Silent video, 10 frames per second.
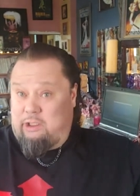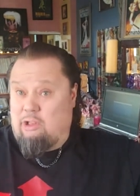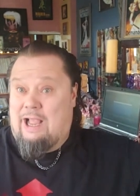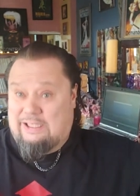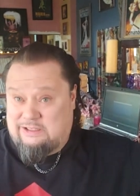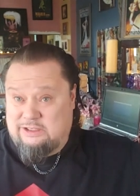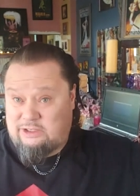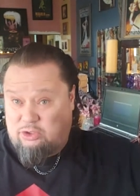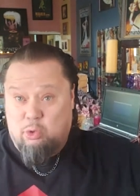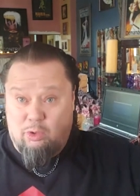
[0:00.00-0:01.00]
classes and
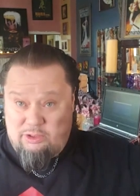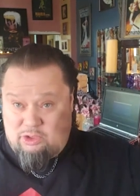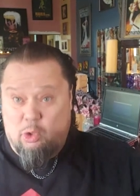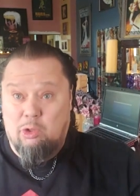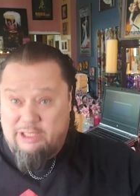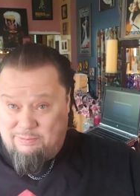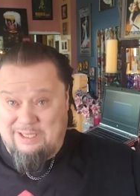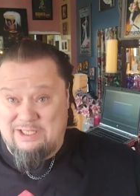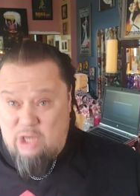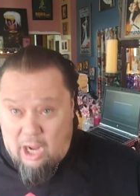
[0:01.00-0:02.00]
school schooling is
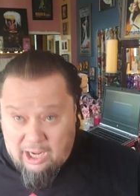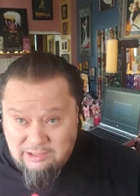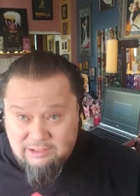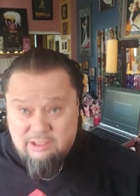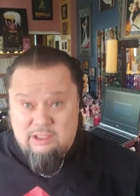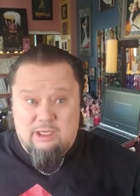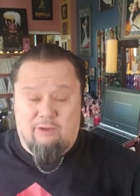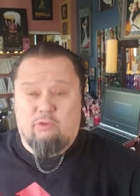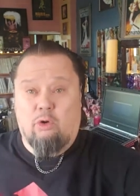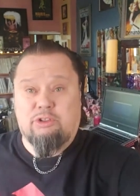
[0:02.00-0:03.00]
being taught.
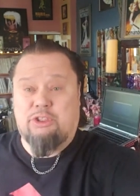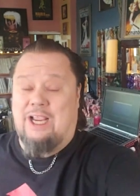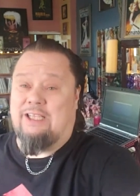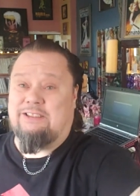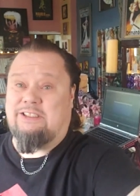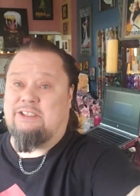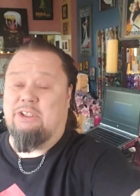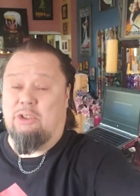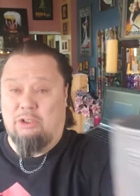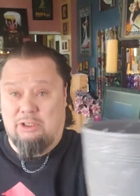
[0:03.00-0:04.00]
Of course, jazz is
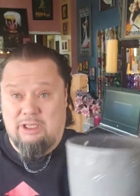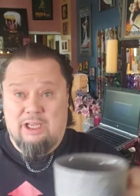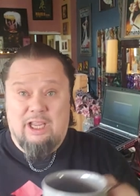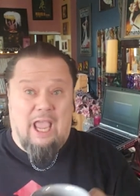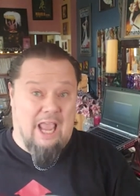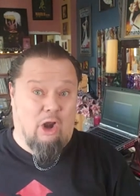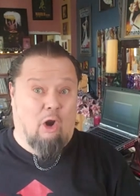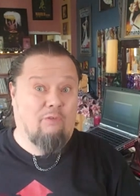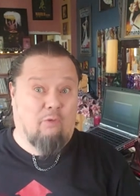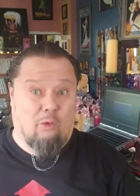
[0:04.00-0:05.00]
still an
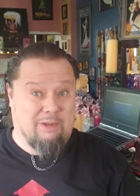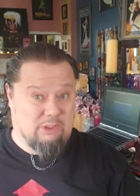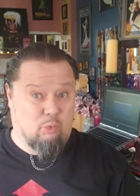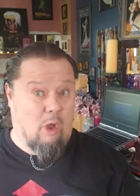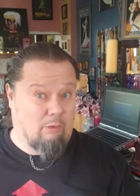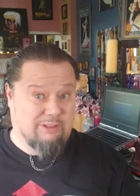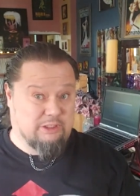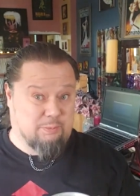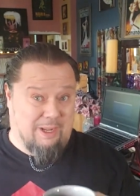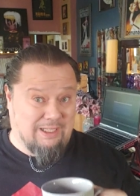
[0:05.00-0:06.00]
art form that's well
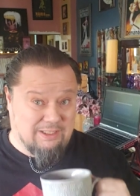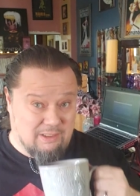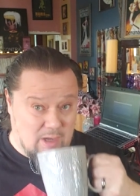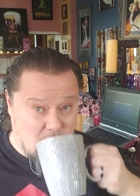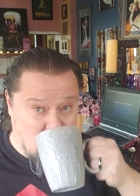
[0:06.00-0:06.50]
respected.